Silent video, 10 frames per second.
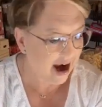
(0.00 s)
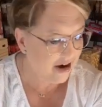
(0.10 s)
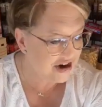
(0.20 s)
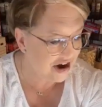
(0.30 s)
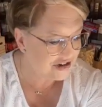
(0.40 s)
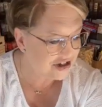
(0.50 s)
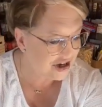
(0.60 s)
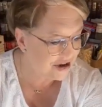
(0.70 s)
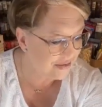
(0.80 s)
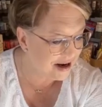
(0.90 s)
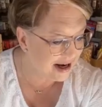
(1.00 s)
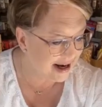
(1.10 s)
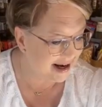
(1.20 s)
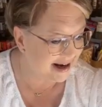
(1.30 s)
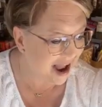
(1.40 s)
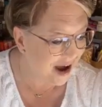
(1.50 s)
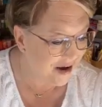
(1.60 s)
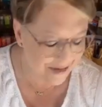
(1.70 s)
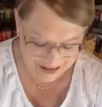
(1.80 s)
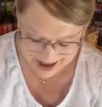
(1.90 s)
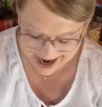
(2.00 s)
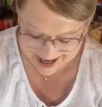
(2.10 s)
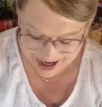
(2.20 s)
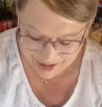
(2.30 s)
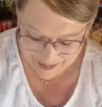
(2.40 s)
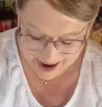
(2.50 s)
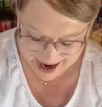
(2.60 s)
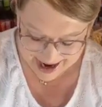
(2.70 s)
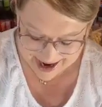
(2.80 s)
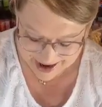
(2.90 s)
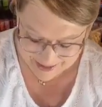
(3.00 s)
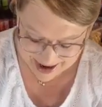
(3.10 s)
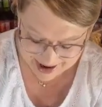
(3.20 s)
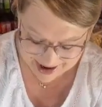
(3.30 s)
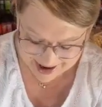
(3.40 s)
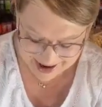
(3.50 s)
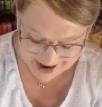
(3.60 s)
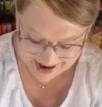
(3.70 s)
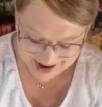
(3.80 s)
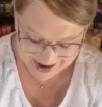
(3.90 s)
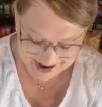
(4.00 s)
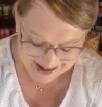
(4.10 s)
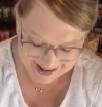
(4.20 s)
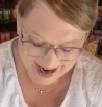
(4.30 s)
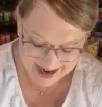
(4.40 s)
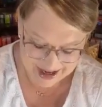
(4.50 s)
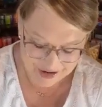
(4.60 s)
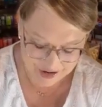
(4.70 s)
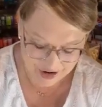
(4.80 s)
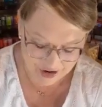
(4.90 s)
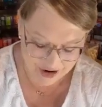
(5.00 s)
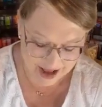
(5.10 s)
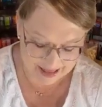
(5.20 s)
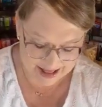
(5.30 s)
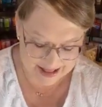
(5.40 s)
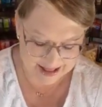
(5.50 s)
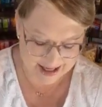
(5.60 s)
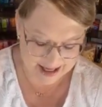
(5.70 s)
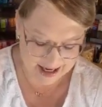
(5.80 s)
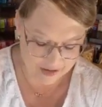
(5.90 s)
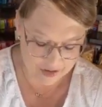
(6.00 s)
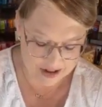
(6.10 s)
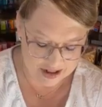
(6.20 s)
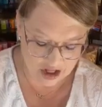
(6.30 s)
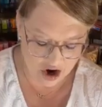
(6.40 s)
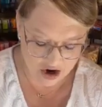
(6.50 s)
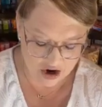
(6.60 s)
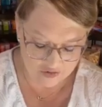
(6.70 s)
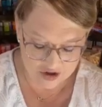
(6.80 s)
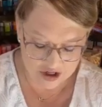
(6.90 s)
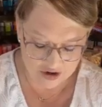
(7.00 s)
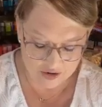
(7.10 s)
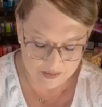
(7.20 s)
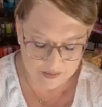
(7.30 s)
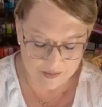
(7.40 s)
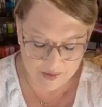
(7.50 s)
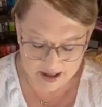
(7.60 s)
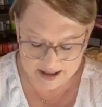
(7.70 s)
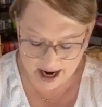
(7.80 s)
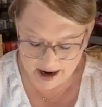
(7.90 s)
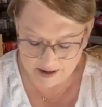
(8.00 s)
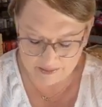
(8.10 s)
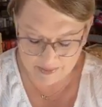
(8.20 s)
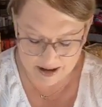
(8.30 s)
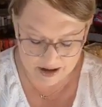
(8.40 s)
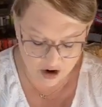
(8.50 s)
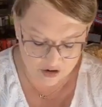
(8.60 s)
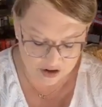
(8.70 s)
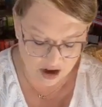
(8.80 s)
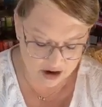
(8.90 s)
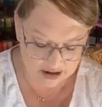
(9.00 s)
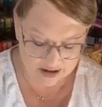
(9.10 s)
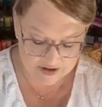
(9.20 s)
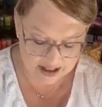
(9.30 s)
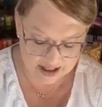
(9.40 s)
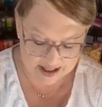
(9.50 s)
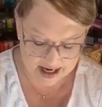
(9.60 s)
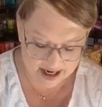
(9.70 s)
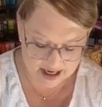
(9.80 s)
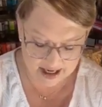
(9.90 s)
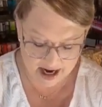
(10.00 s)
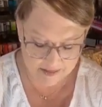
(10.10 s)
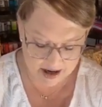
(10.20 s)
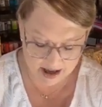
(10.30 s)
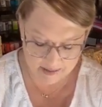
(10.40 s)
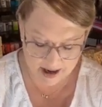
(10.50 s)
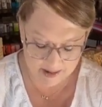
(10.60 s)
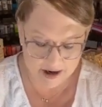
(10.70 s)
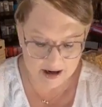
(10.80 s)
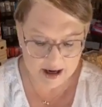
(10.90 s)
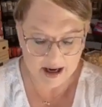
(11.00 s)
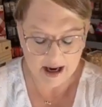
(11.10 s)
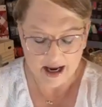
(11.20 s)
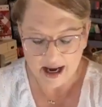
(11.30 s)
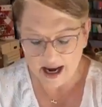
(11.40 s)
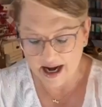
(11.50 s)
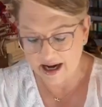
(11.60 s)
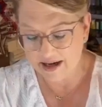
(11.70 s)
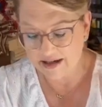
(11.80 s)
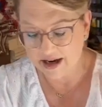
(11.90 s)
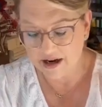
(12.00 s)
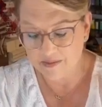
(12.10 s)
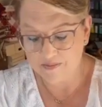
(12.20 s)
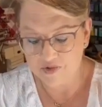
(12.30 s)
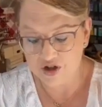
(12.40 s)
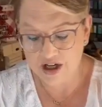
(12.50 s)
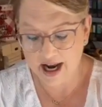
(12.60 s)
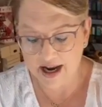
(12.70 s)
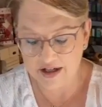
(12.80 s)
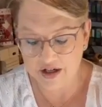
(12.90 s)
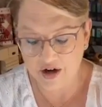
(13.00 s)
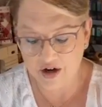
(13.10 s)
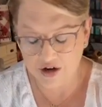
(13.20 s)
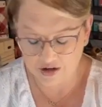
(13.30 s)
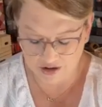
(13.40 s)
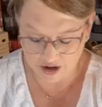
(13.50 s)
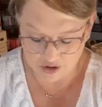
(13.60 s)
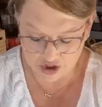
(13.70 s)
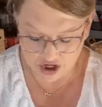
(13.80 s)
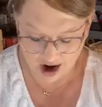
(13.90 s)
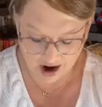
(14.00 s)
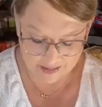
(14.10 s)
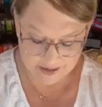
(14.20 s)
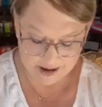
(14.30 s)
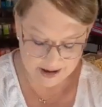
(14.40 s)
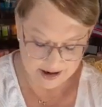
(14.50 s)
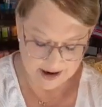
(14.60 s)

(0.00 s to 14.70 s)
How are y'all doing? Oh, thank you, Pam. Thank you, girl. Listen, it was long overdue because my daughter-in-law lives in Kentucky and I'm in Alabama. And she has her new shop